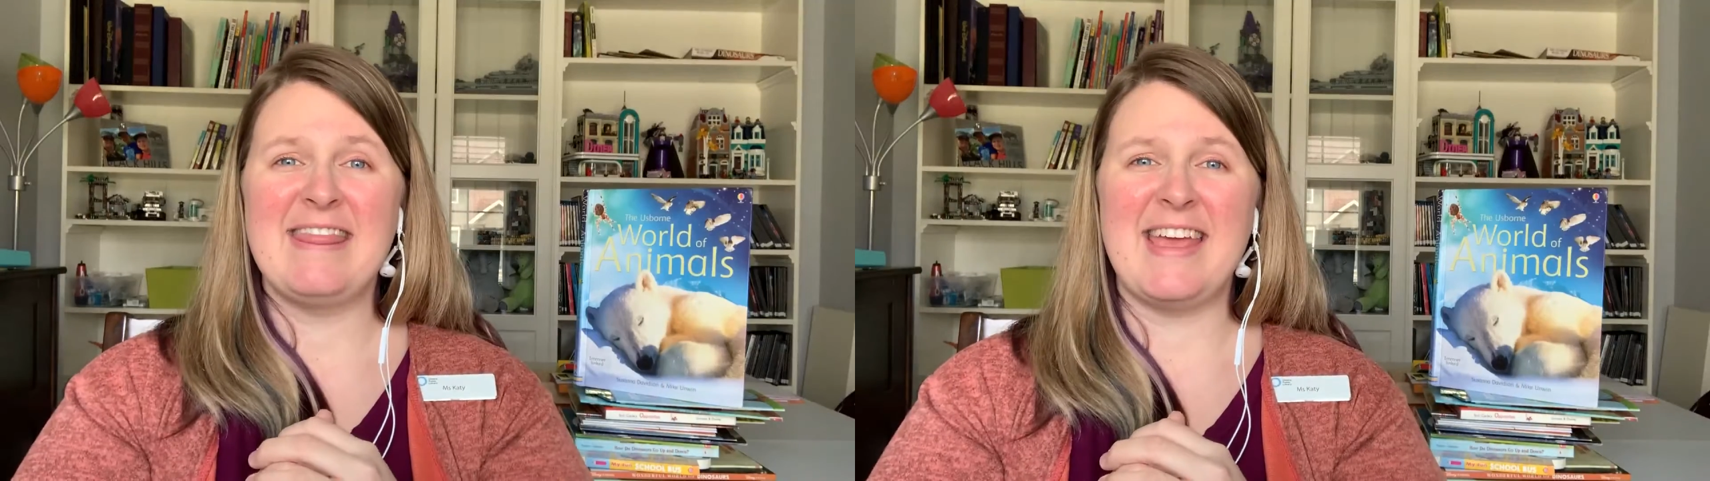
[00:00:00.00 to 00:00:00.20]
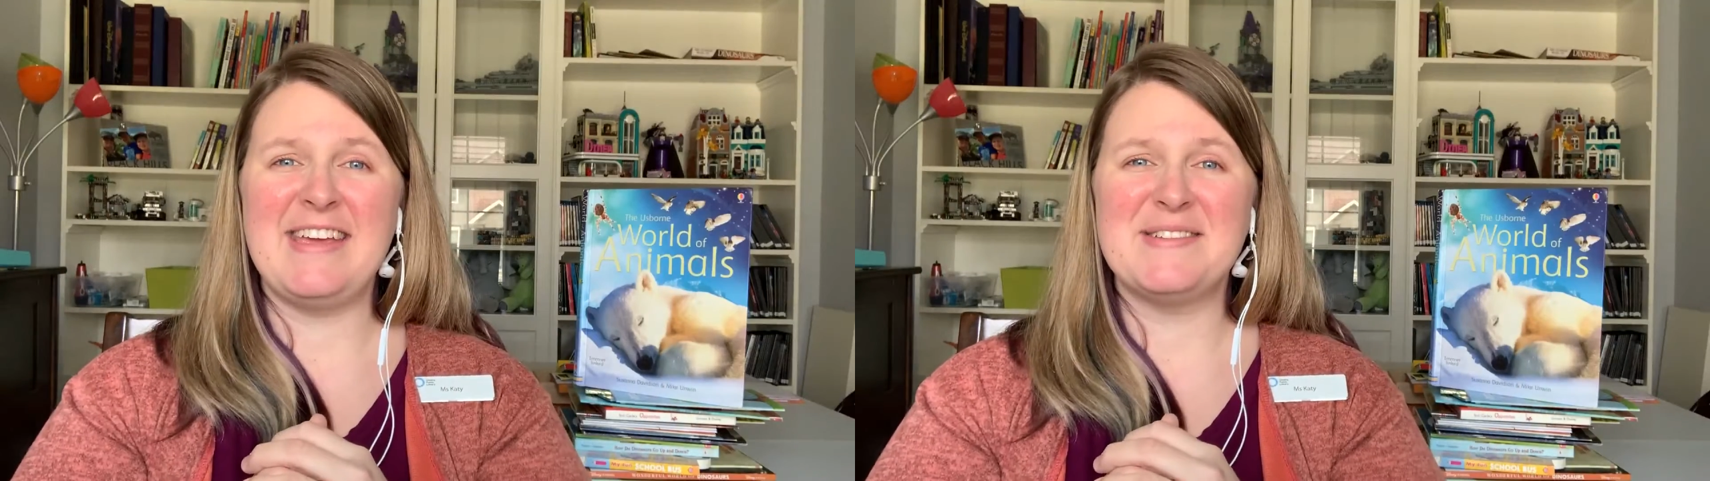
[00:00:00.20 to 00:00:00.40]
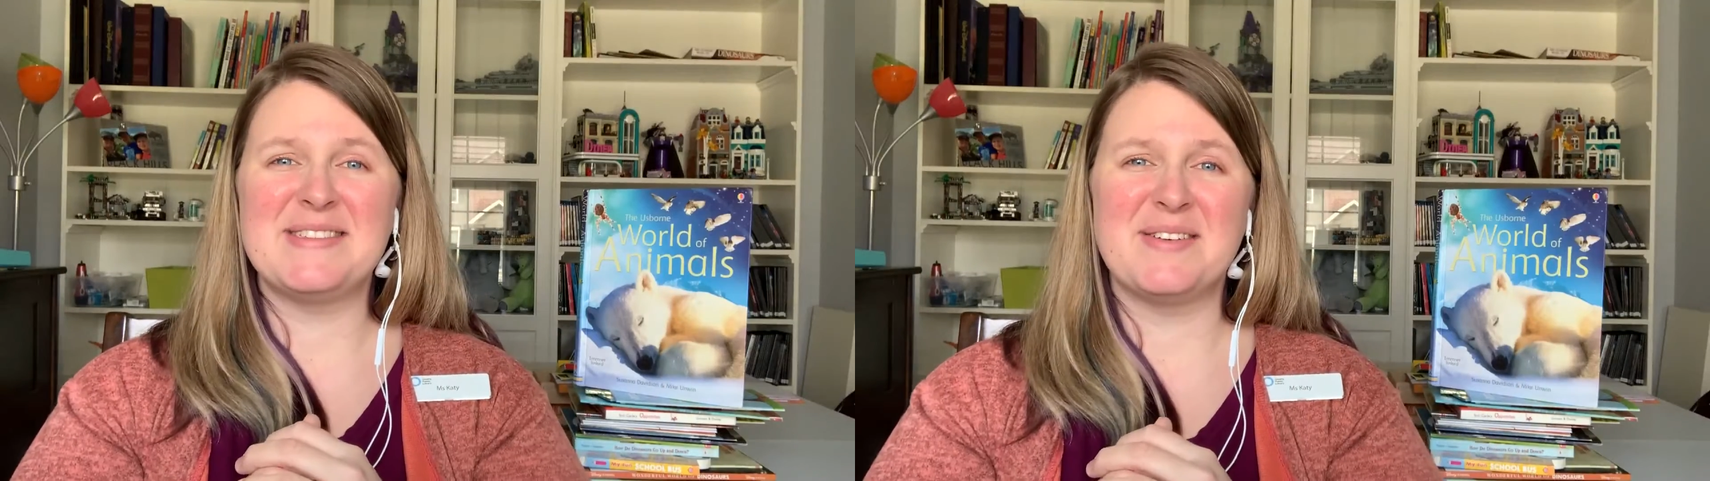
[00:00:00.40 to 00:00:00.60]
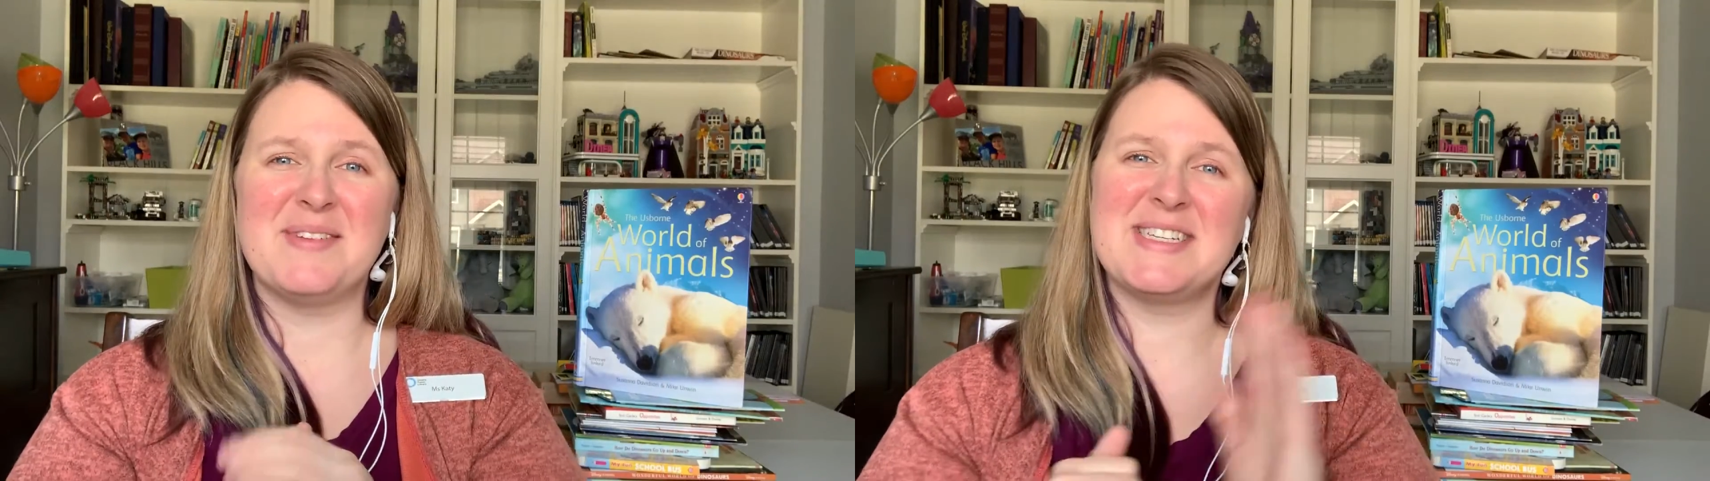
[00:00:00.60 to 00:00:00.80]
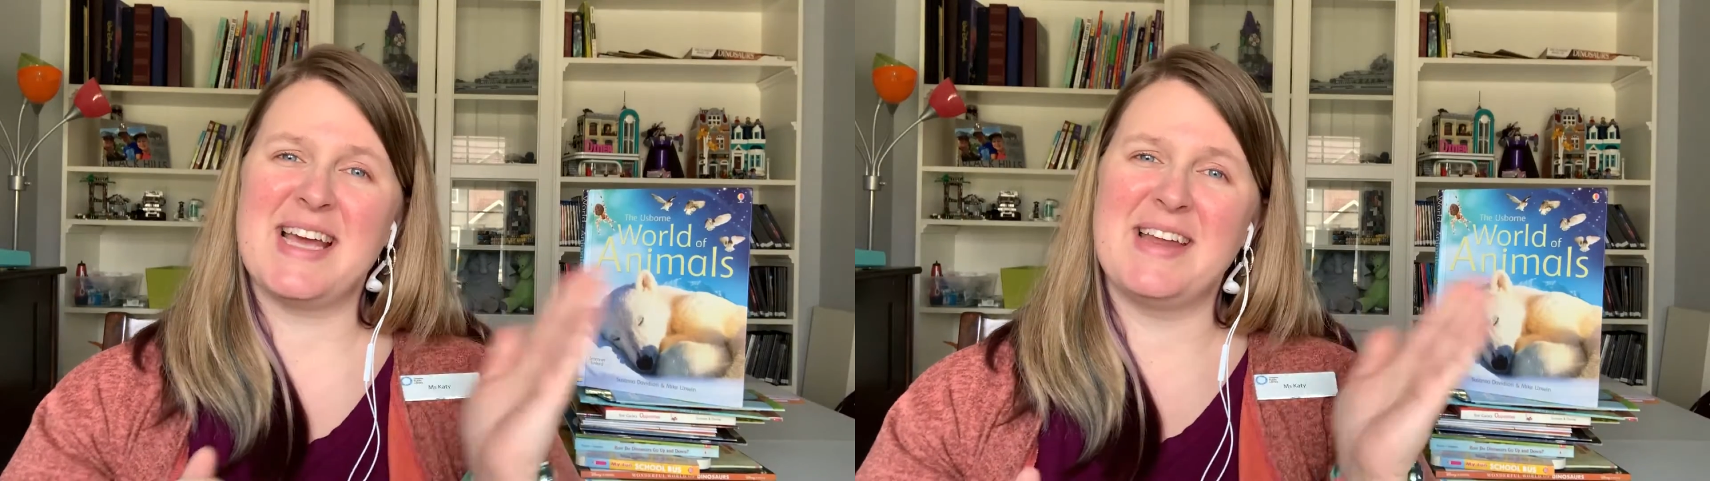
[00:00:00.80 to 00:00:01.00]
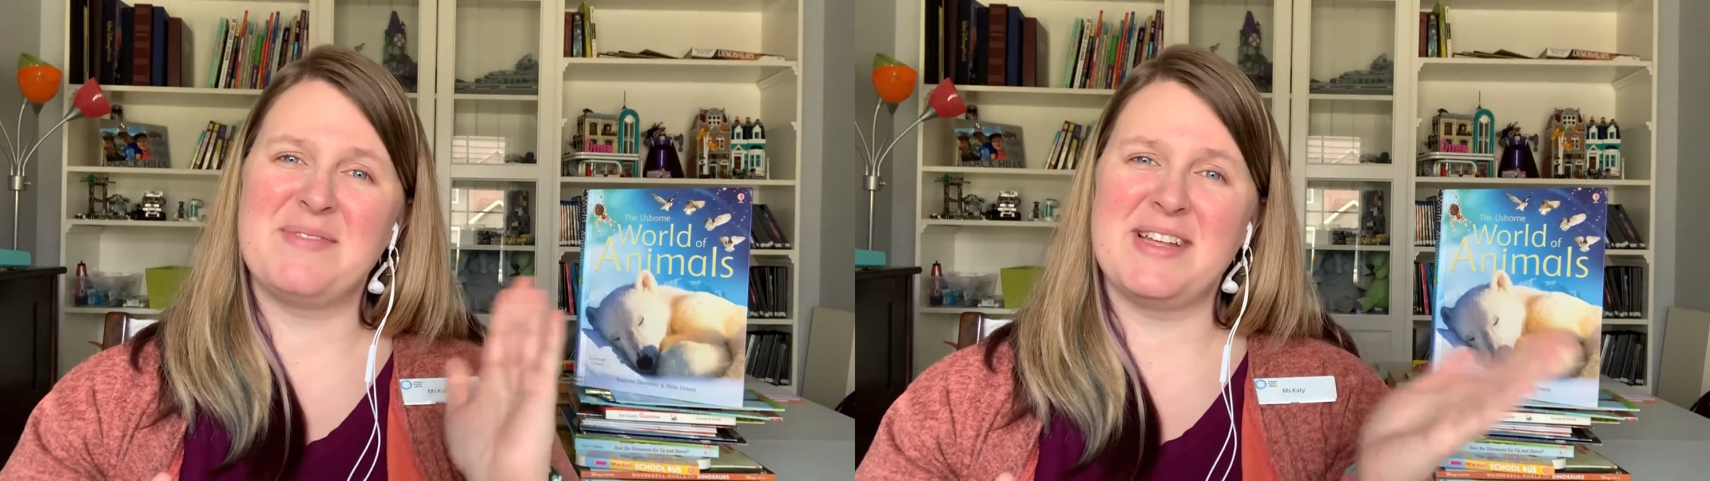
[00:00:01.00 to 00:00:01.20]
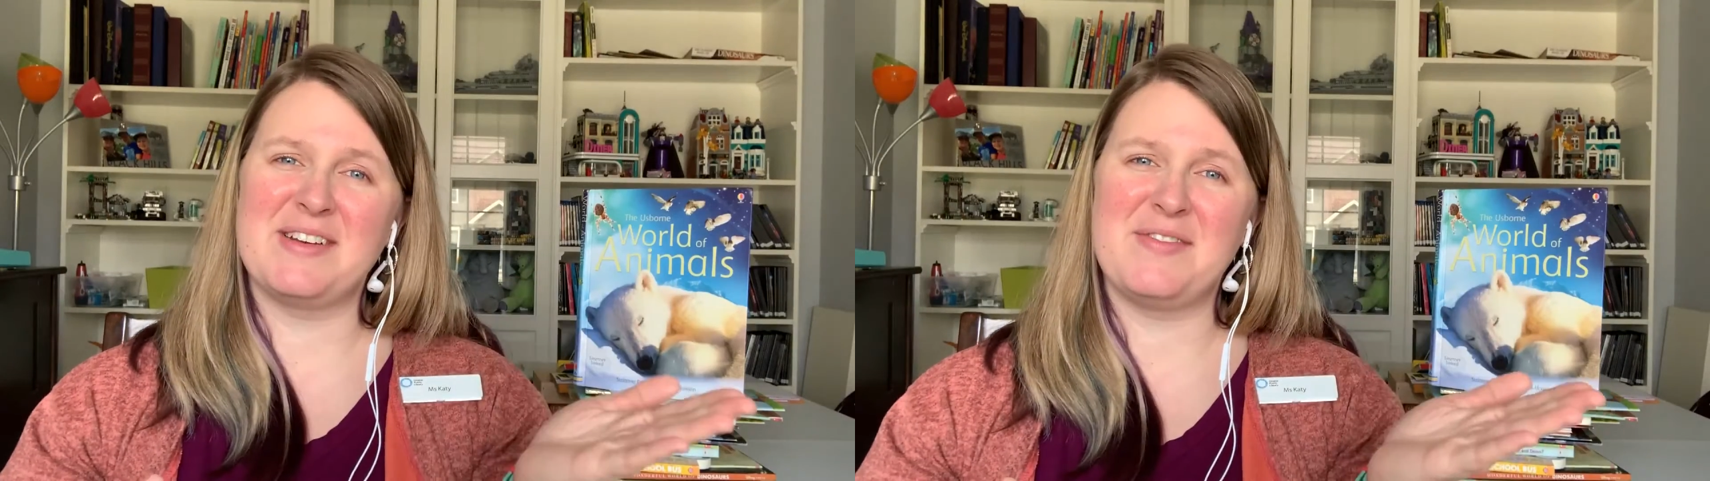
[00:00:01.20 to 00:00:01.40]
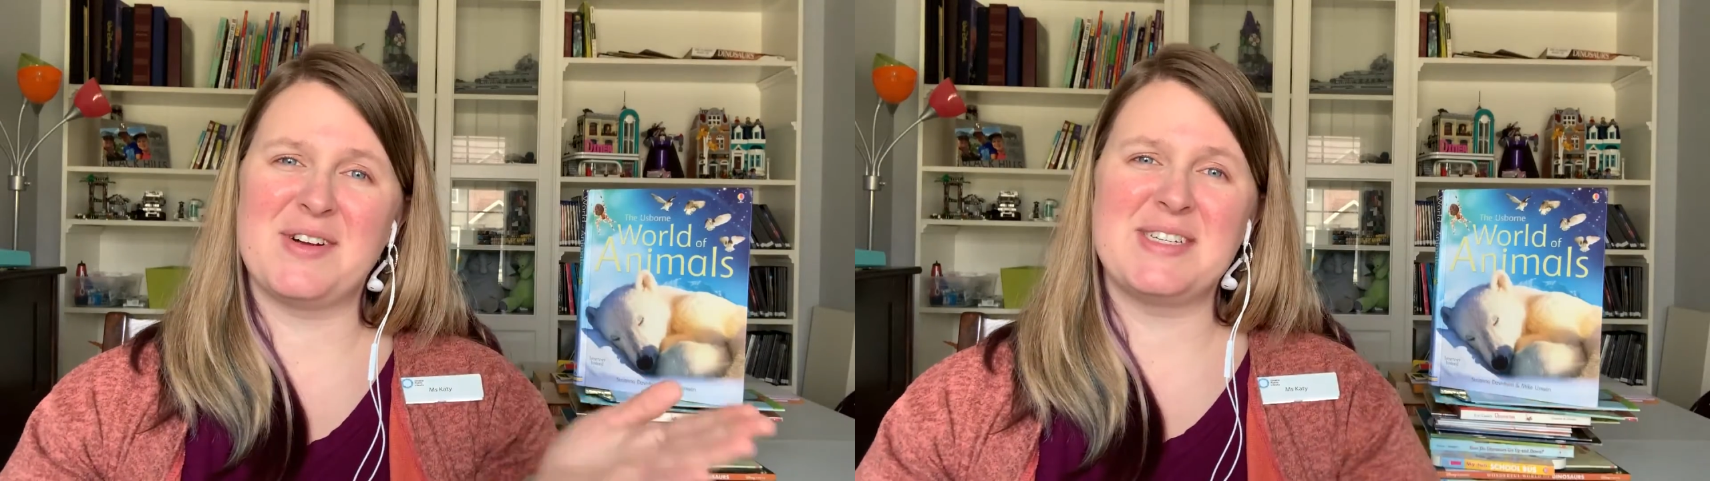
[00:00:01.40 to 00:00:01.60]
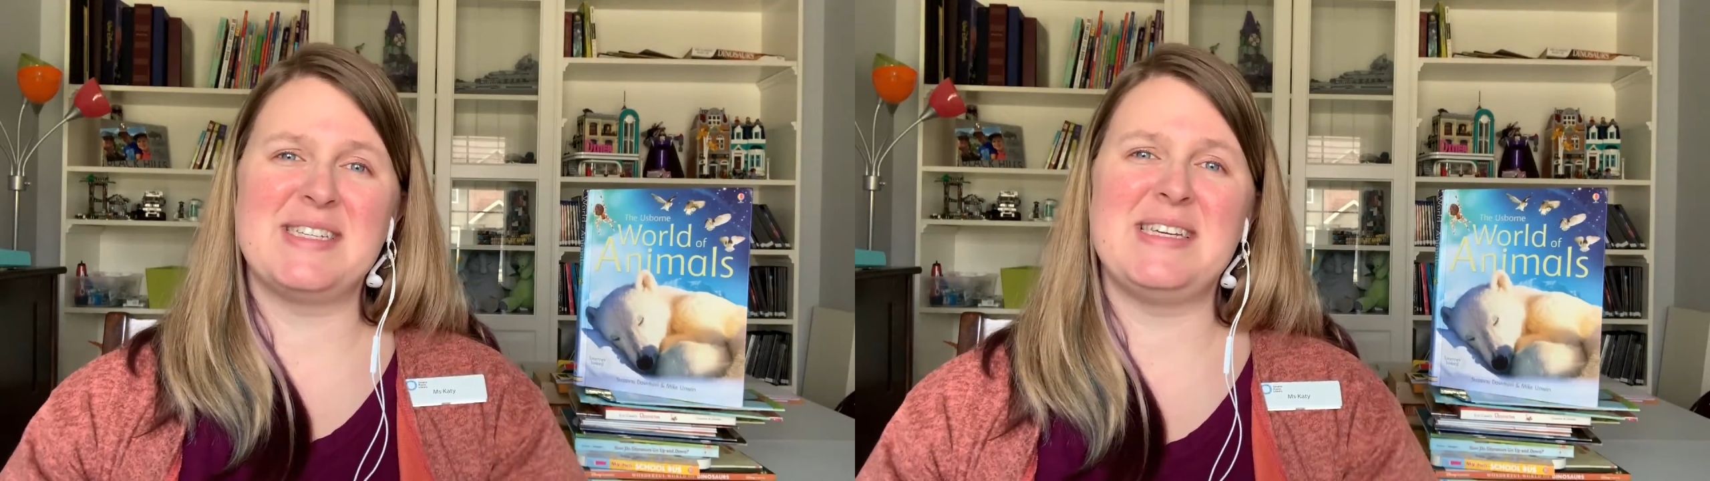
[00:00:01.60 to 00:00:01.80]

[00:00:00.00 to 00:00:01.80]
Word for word: Thank you so much, and we look forward to